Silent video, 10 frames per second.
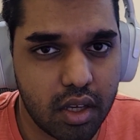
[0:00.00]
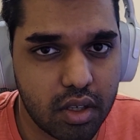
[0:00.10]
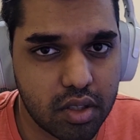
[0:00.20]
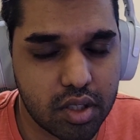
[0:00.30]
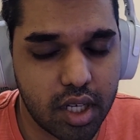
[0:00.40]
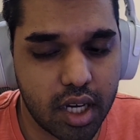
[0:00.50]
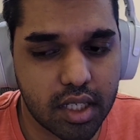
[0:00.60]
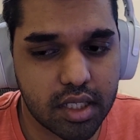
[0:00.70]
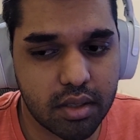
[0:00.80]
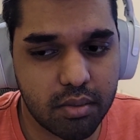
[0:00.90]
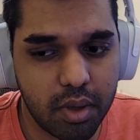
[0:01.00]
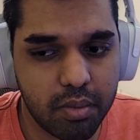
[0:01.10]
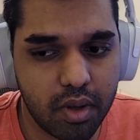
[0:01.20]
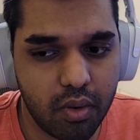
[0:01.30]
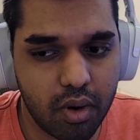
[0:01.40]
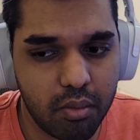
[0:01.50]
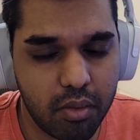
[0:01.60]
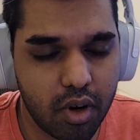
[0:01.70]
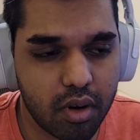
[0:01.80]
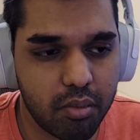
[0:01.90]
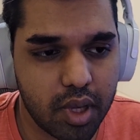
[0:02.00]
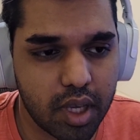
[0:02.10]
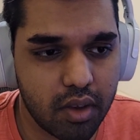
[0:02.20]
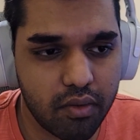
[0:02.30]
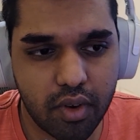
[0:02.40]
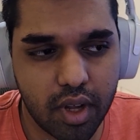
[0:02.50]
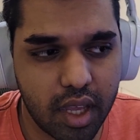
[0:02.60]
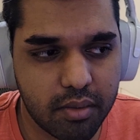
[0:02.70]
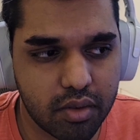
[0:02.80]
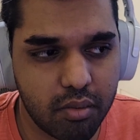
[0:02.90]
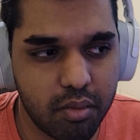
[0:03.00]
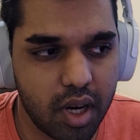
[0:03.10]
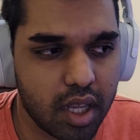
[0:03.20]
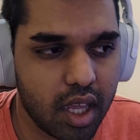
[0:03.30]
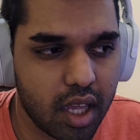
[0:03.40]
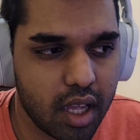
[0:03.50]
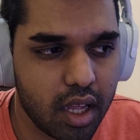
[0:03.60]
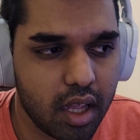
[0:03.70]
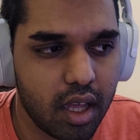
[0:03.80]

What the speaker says: You should charge people who are not making free games, who are making